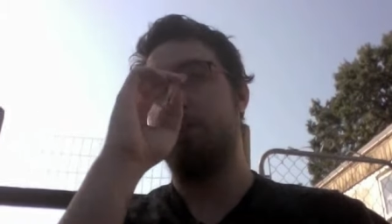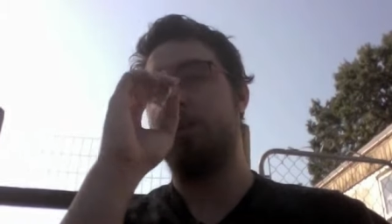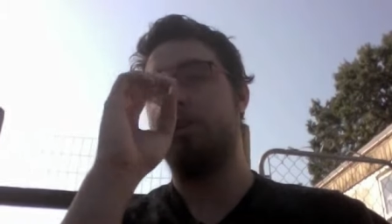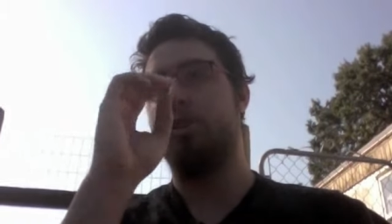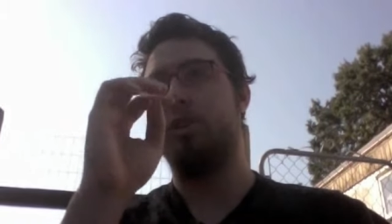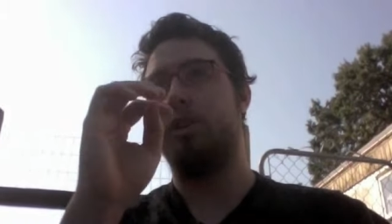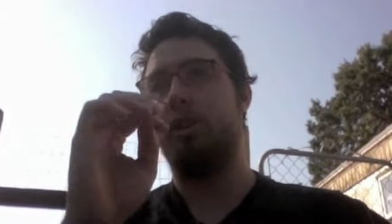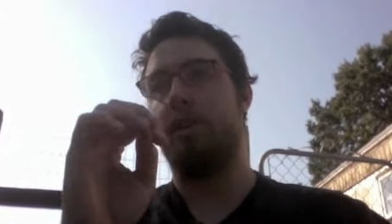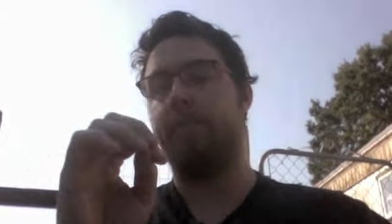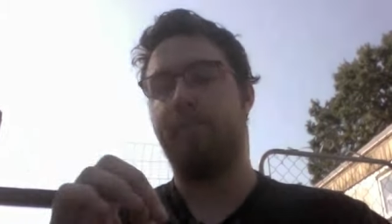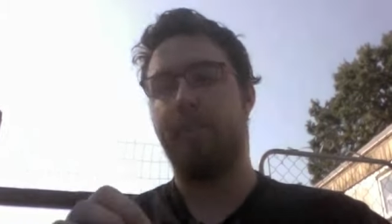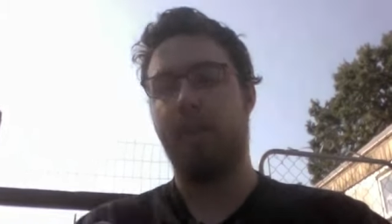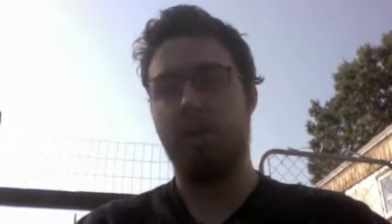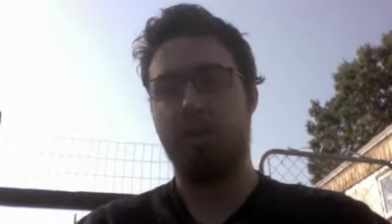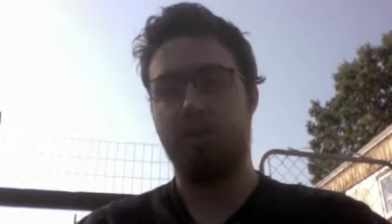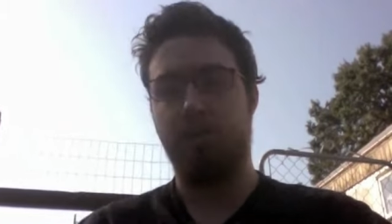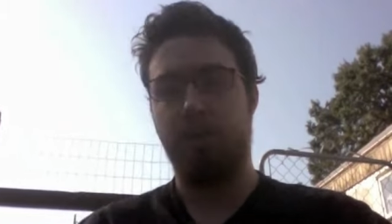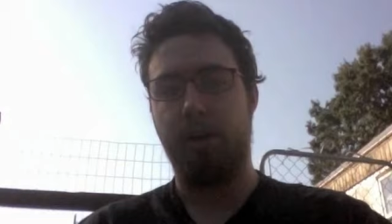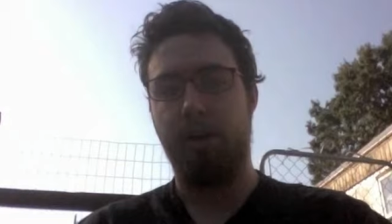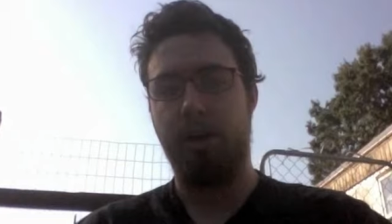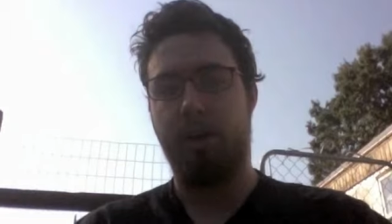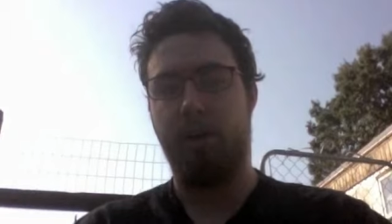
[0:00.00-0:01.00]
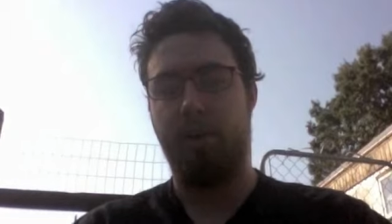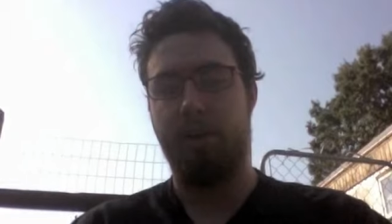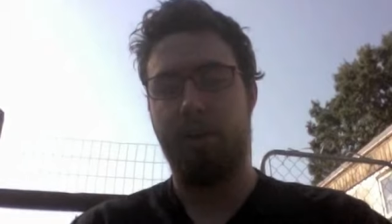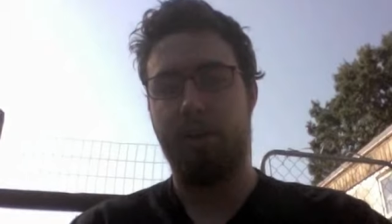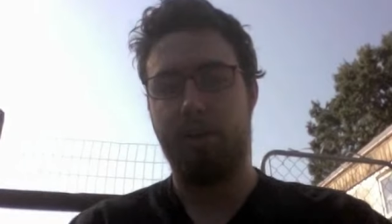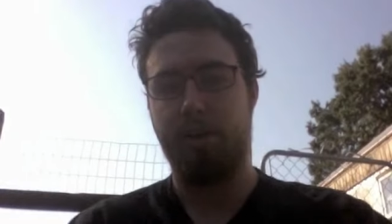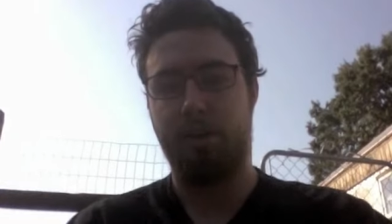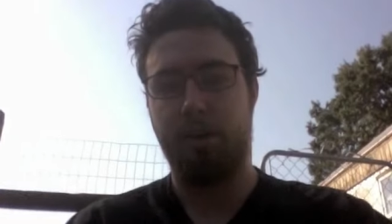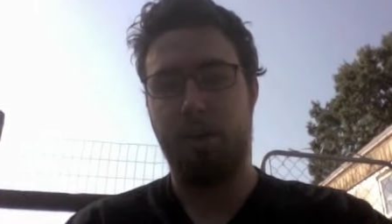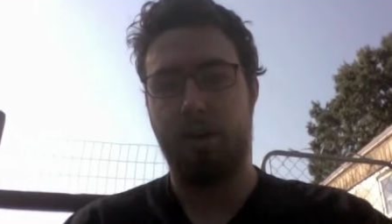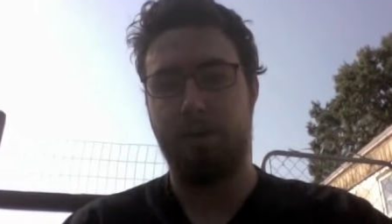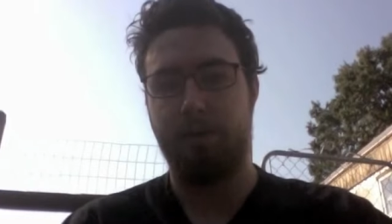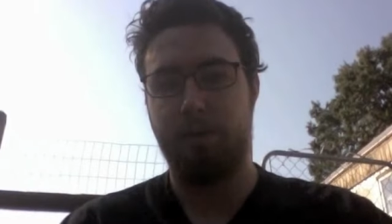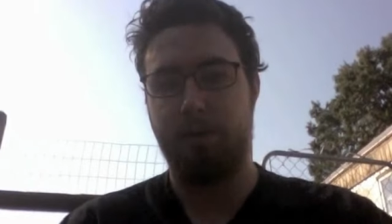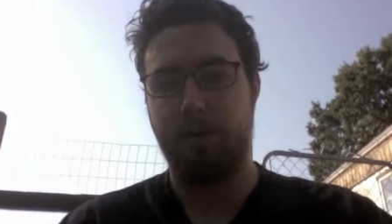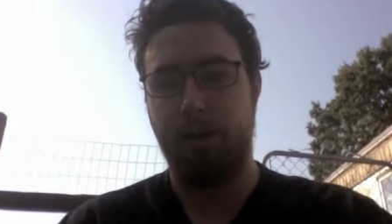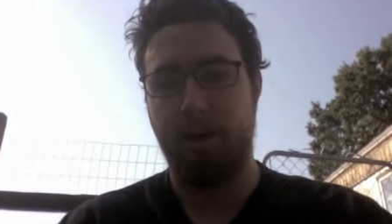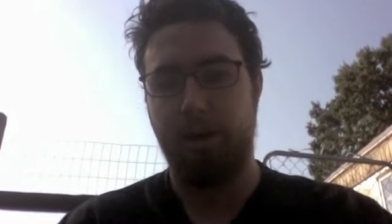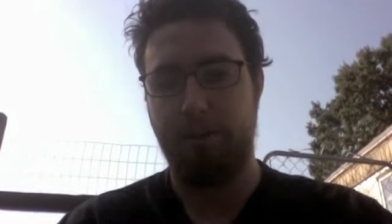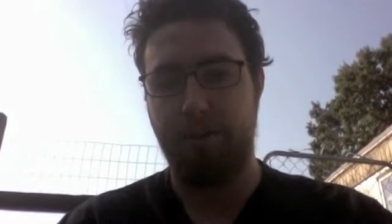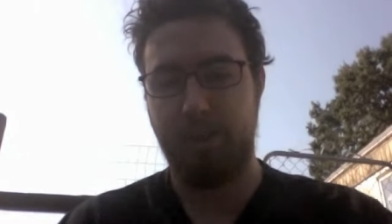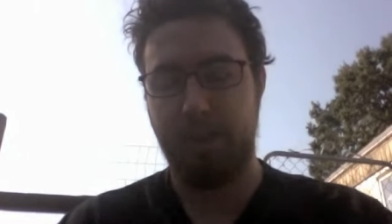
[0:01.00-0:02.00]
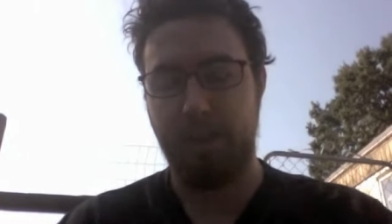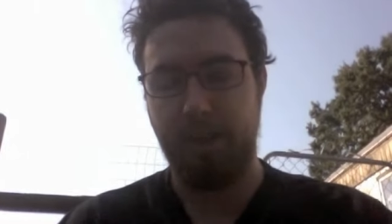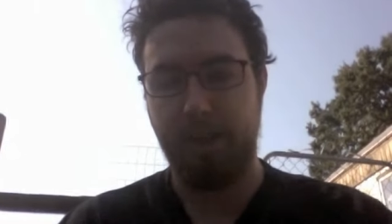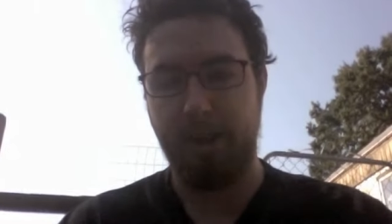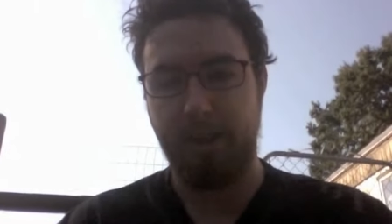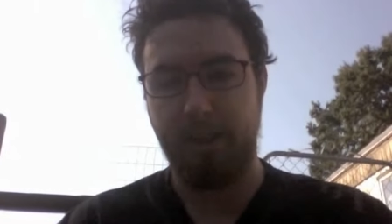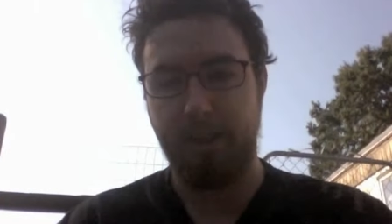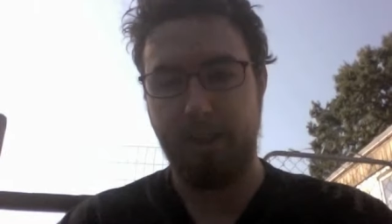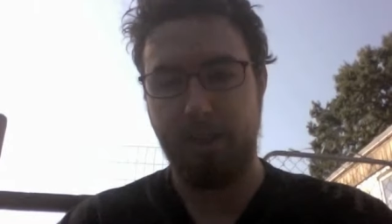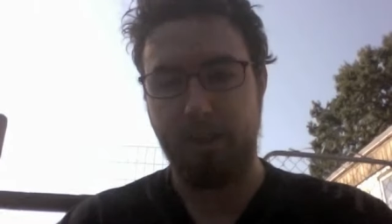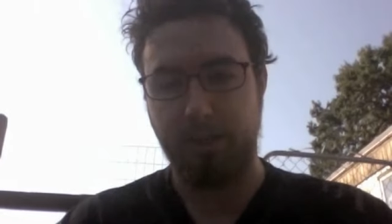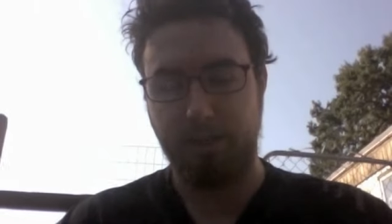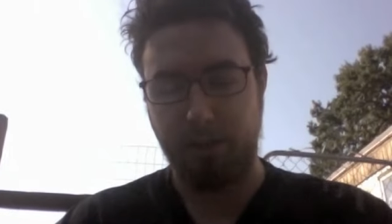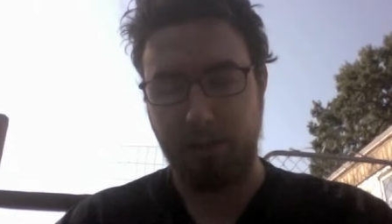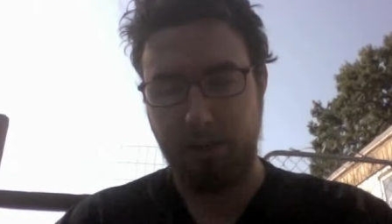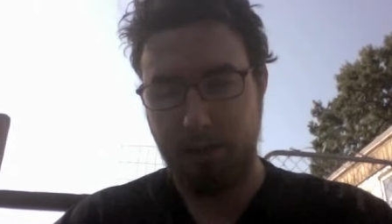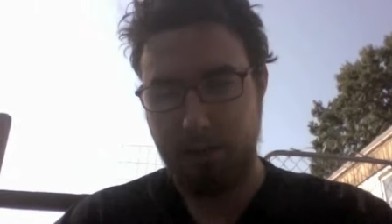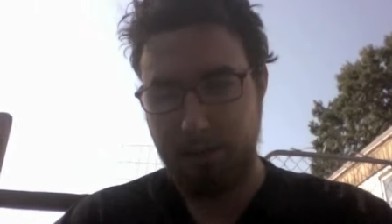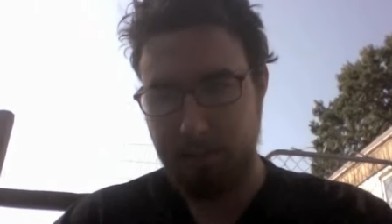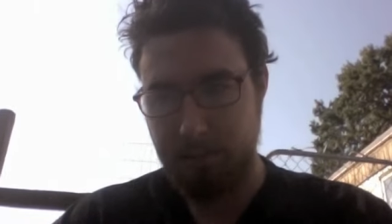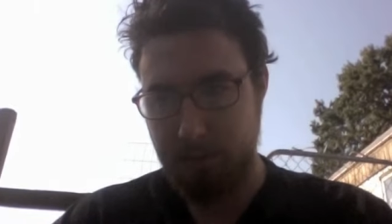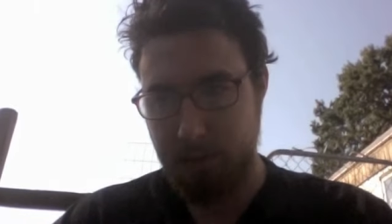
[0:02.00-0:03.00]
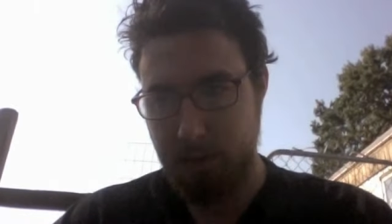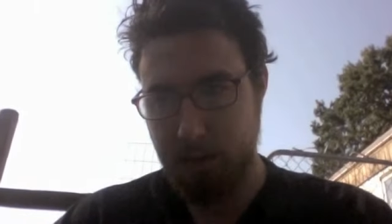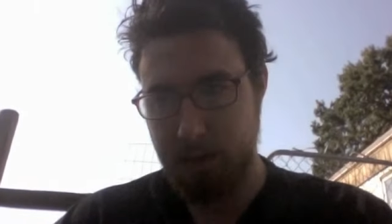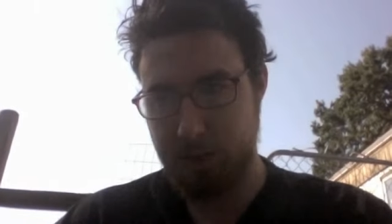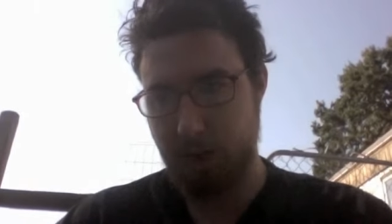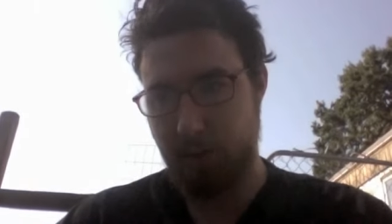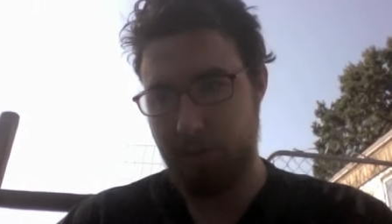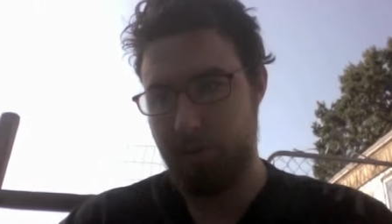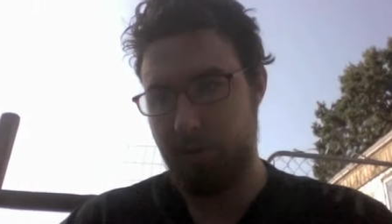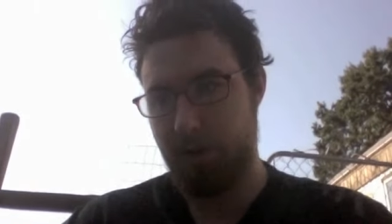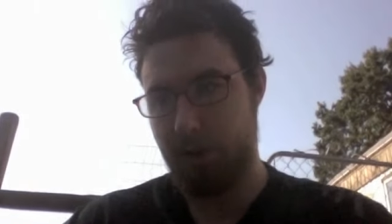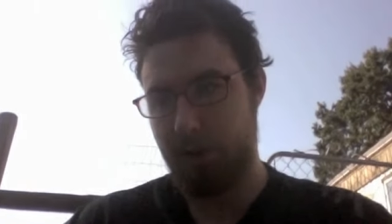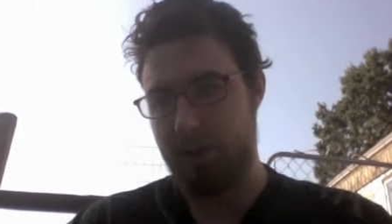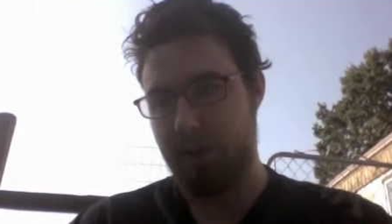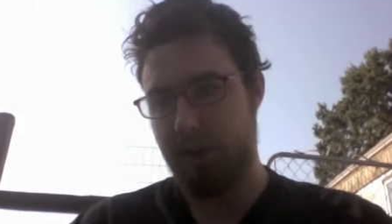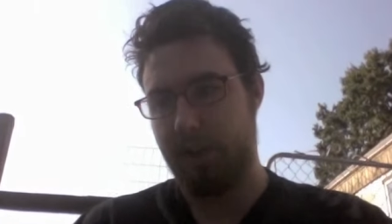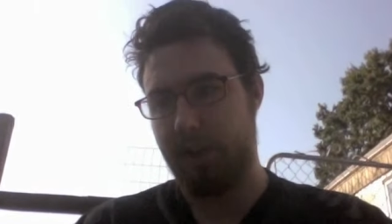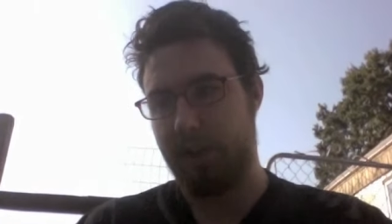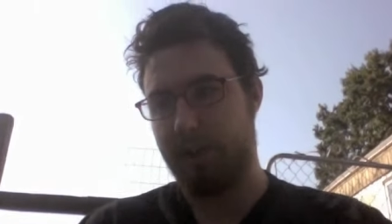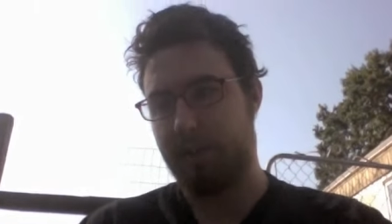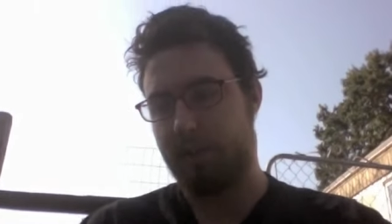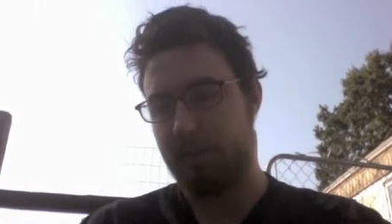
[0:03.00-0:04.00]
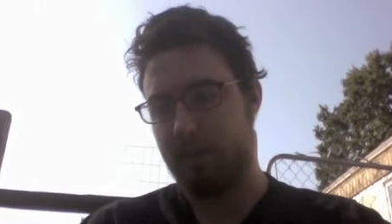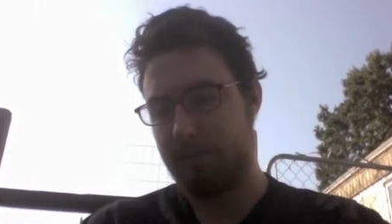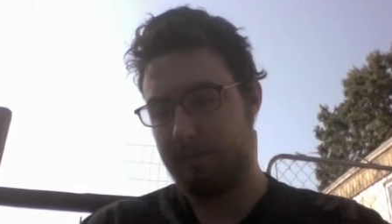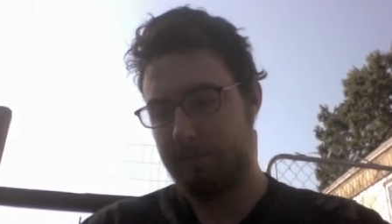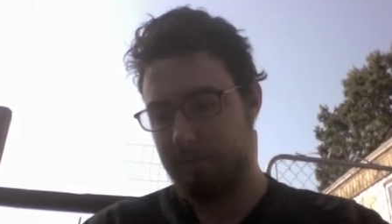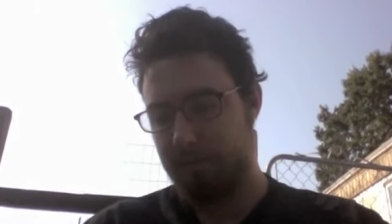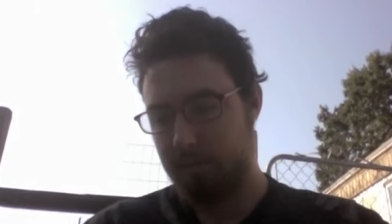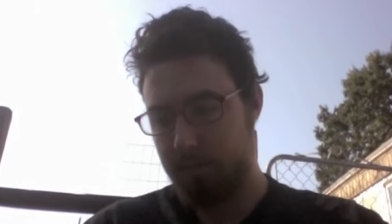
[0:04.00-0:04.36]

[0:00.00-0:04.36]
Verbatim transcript: Martian, and Beast Boy going off, off on the island in subquarantines.